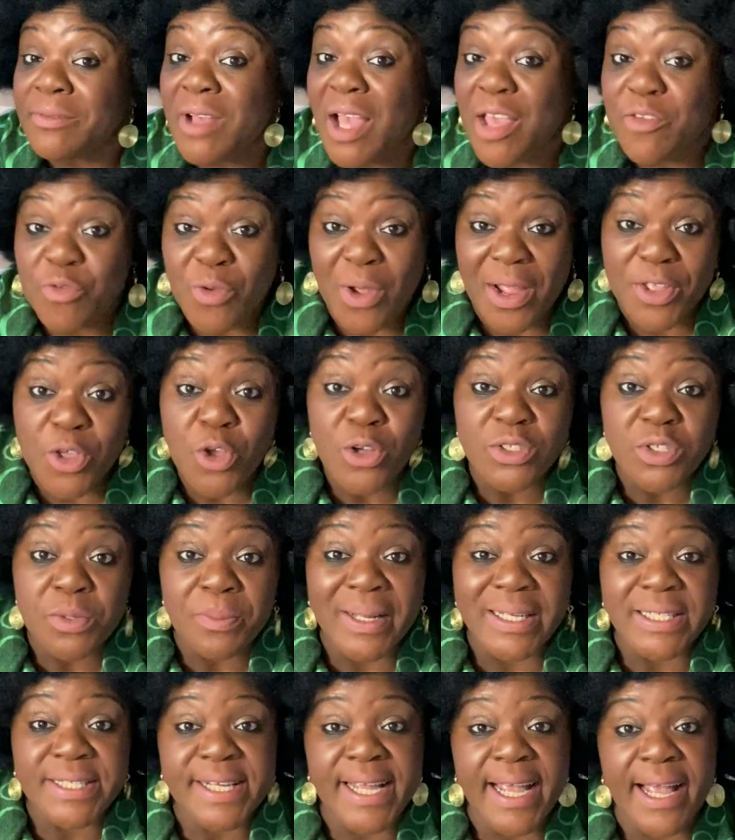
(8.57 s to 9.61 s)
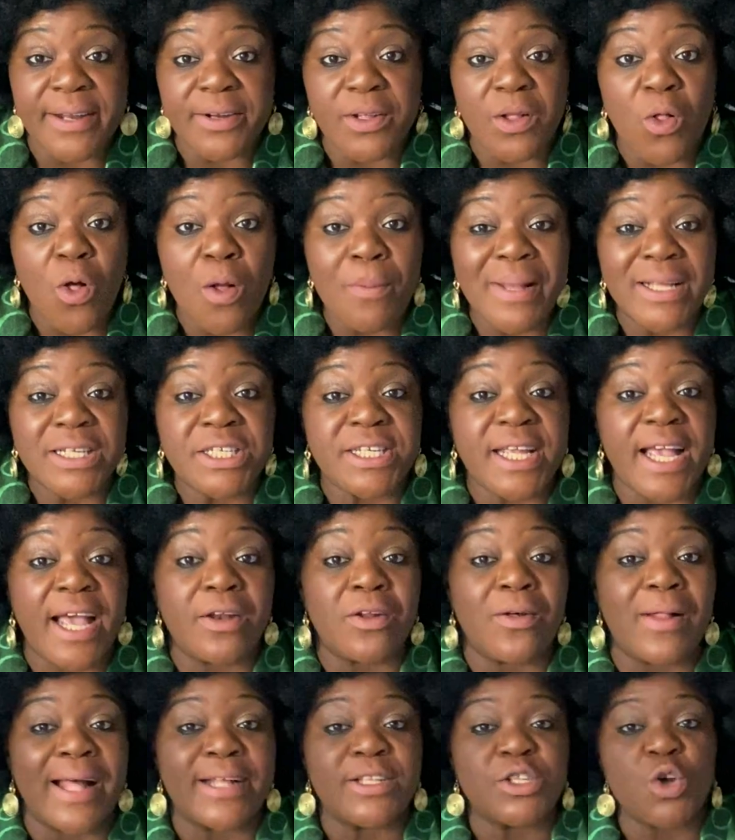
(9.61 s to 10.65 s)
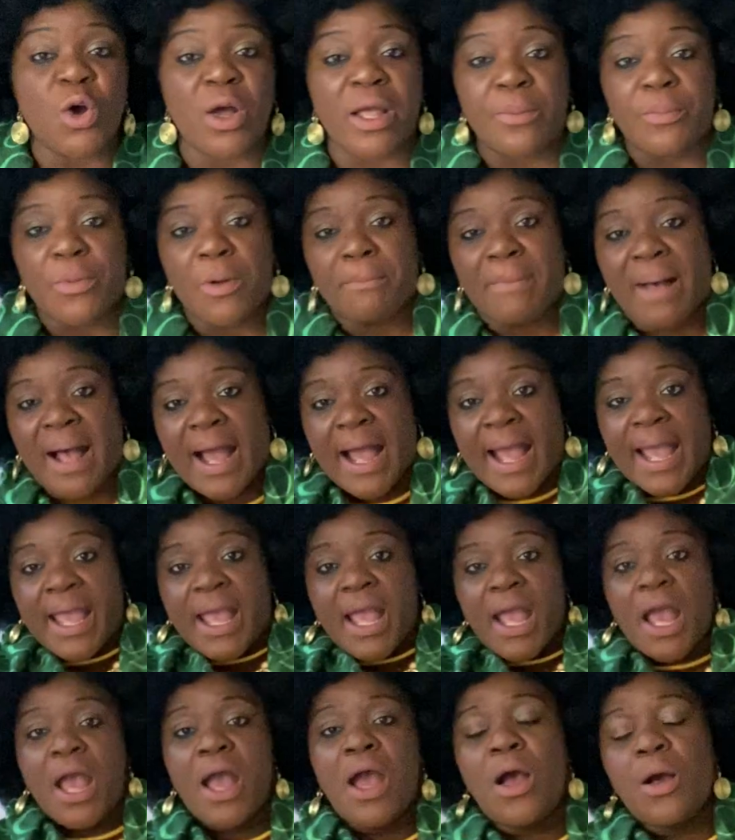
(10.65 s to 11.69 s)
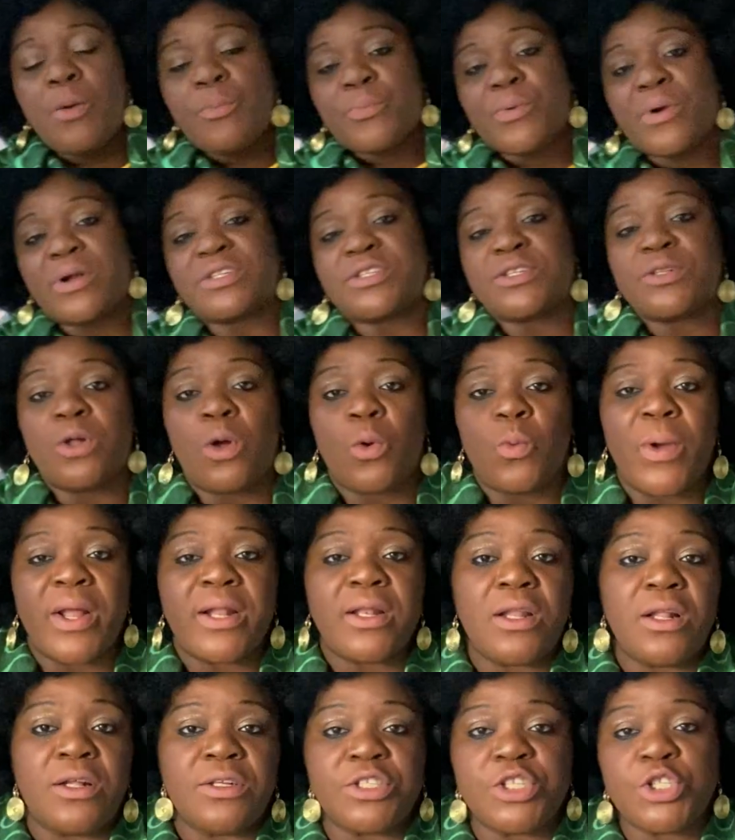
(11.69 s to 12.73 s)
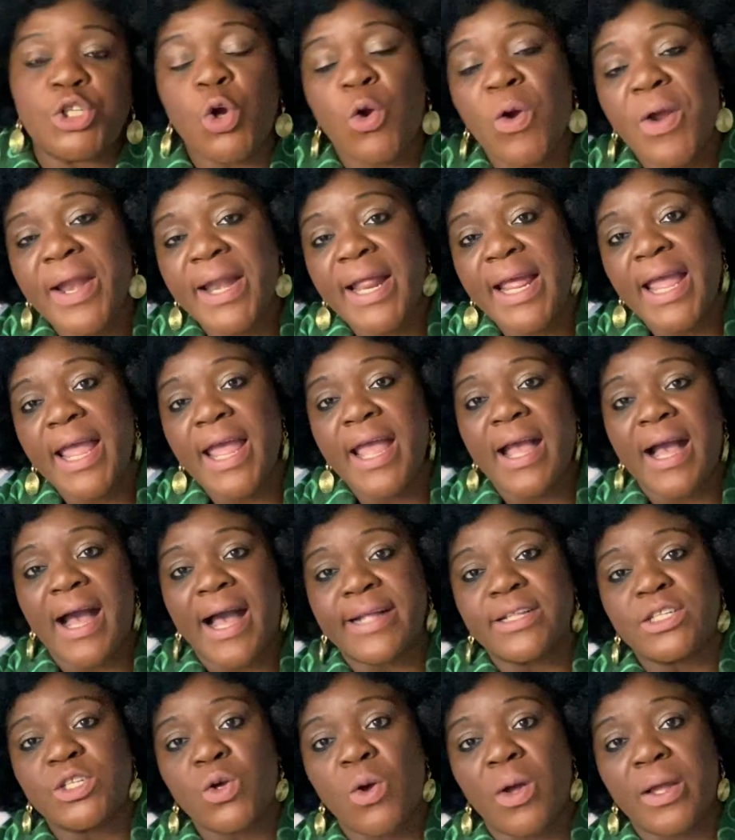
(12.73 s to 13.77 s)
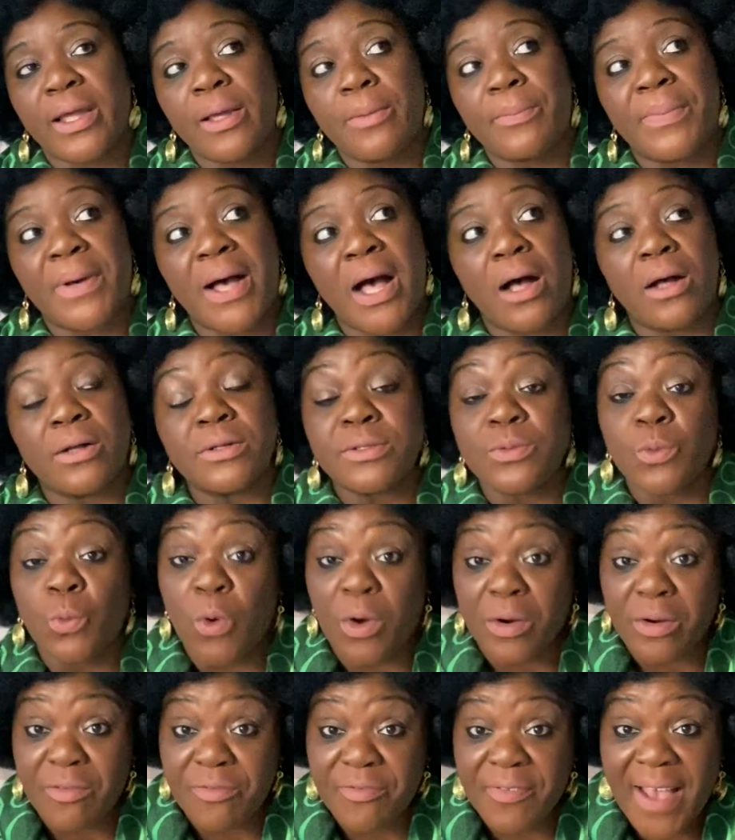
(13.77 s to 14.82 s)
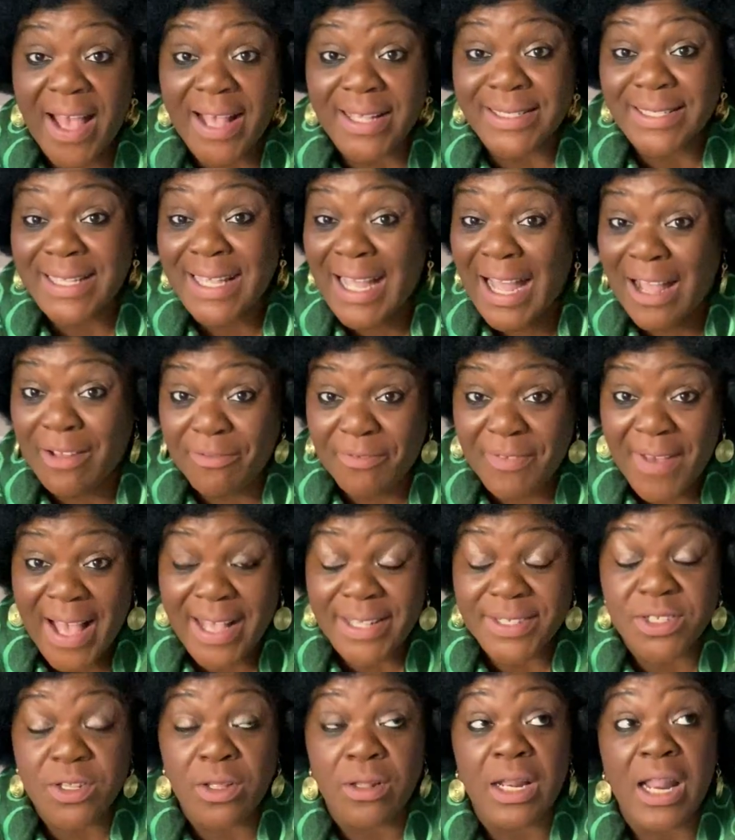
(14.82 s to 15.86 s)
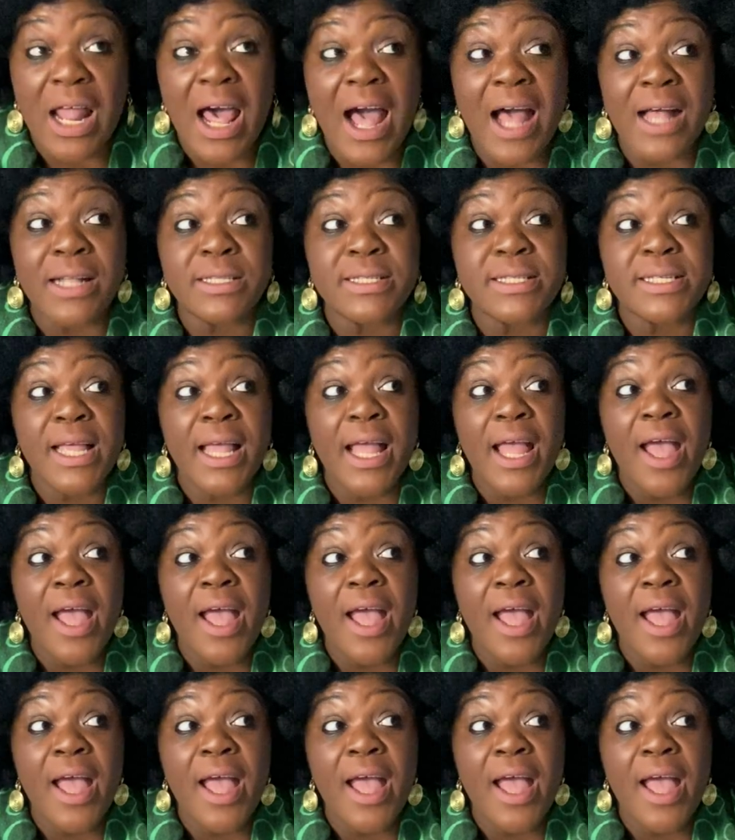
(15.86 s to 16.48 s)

if you're new to my channel, on my channel, I talk about my personal weight loss journey. I talk about water fasting. I fast a lot.